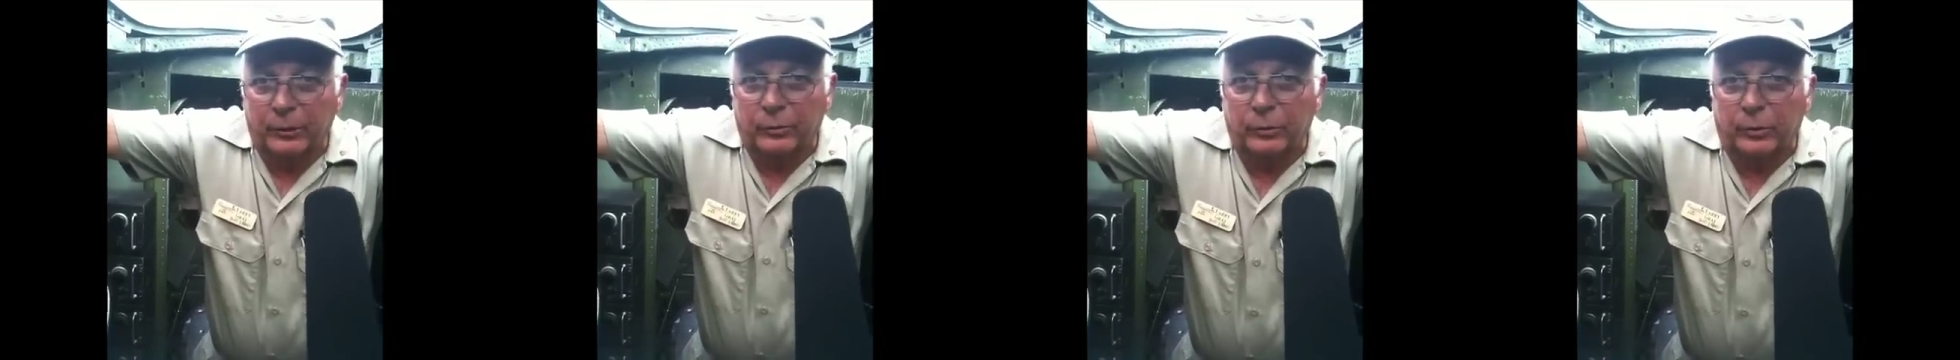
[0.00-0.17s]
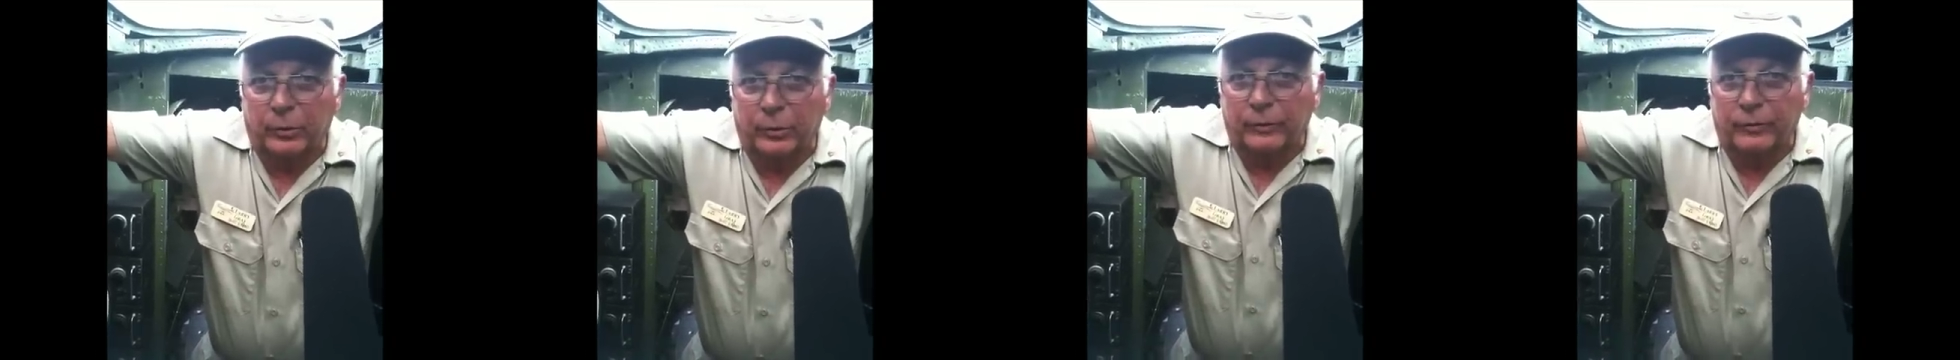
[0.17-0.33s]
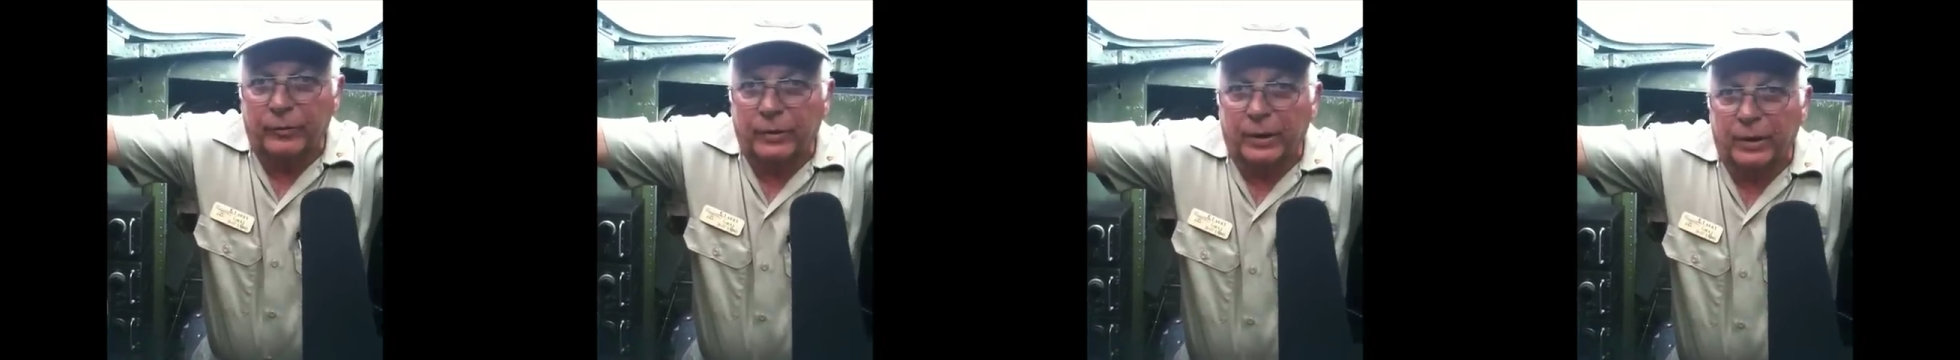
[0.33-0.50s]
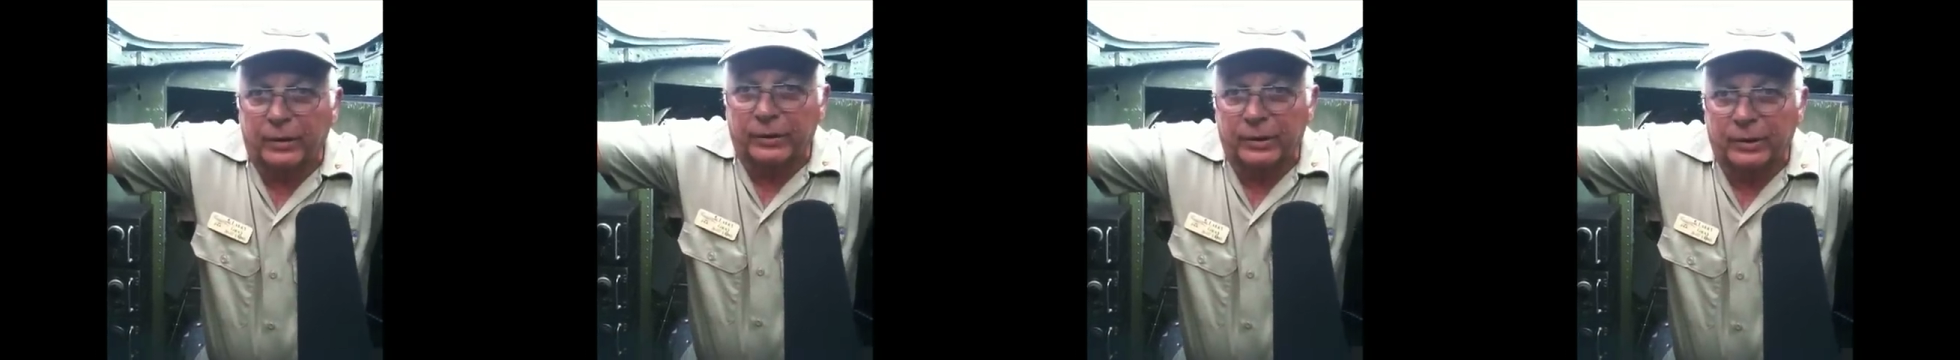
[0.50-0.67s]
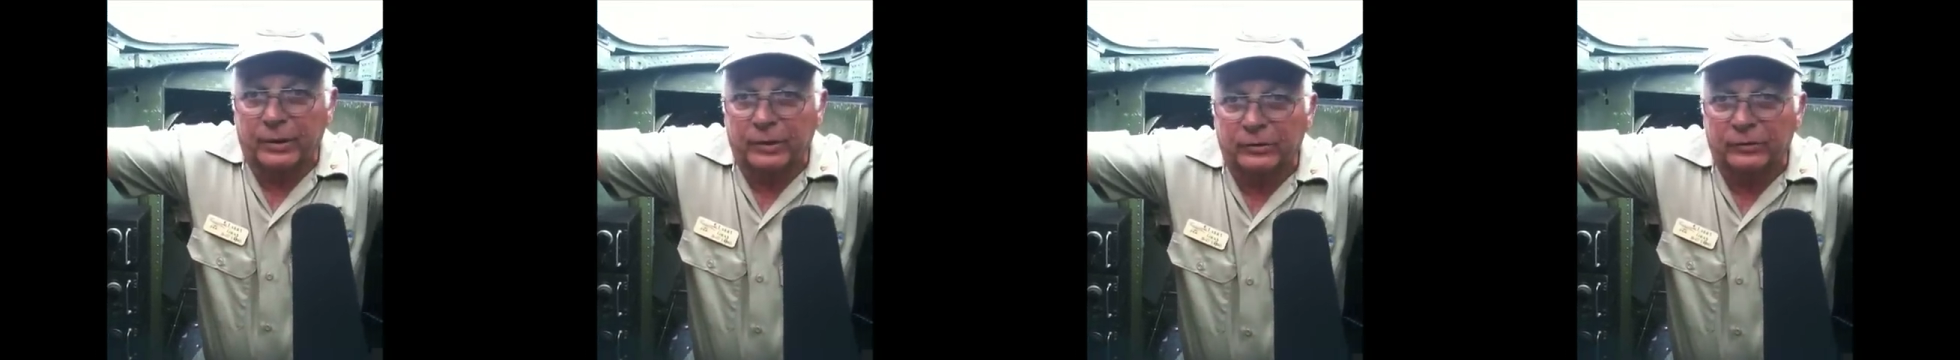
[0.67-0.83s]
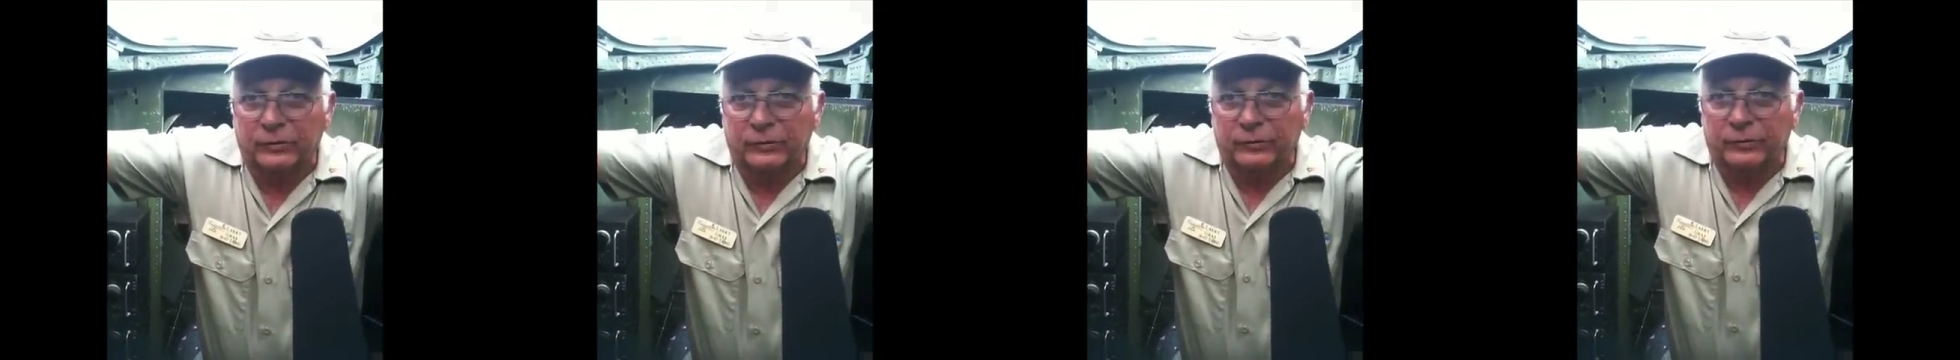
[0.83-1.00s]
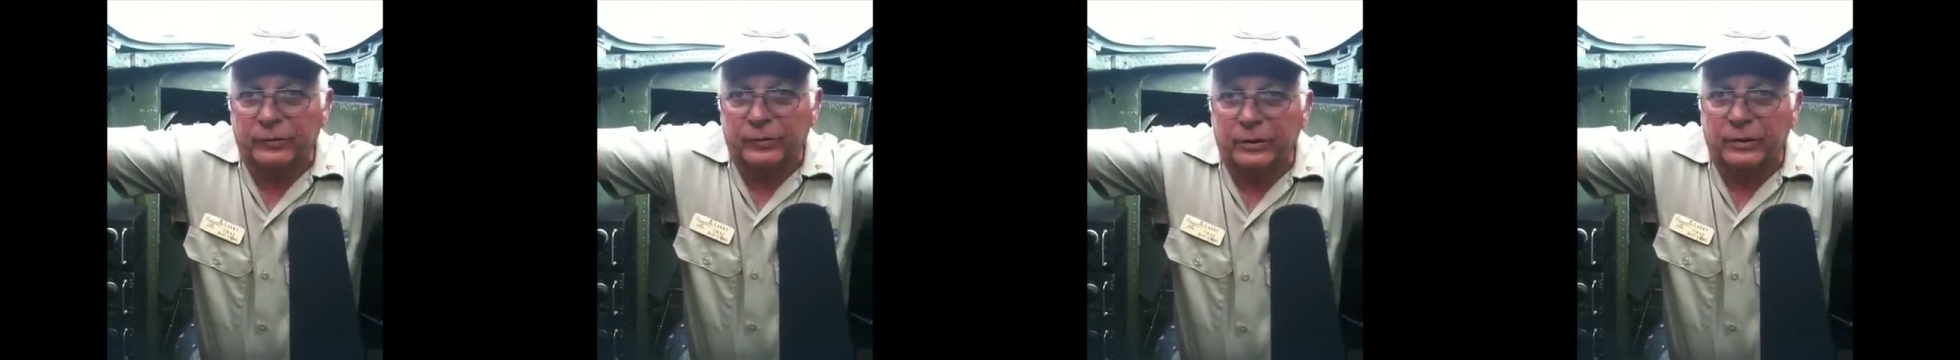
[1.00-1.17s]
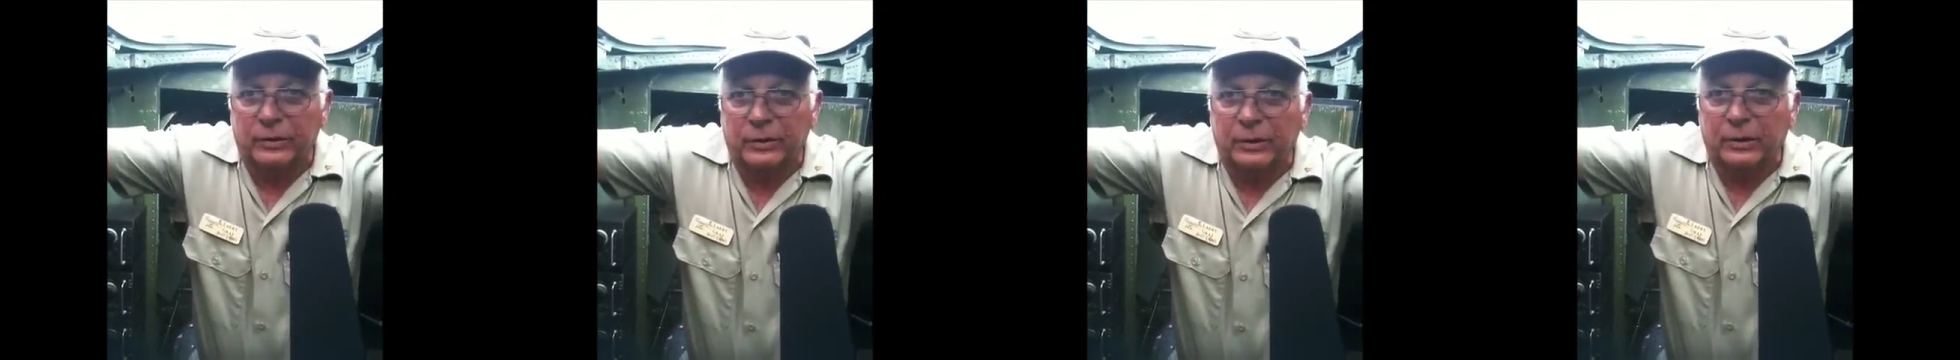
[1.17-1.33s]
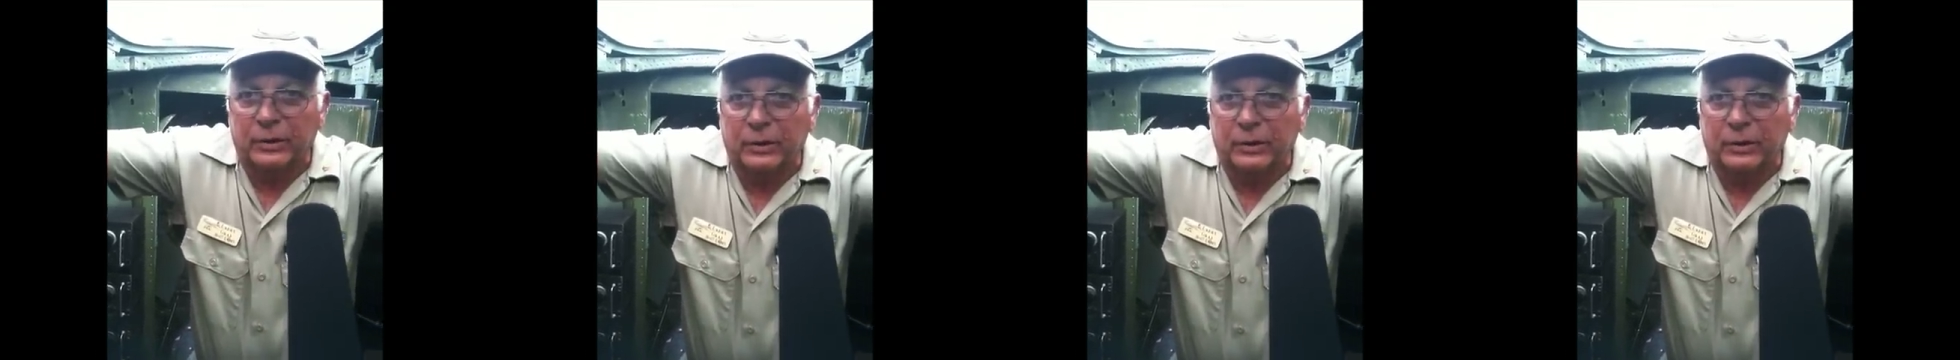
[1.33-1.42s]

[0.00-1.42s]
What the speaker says: 25,000 feet.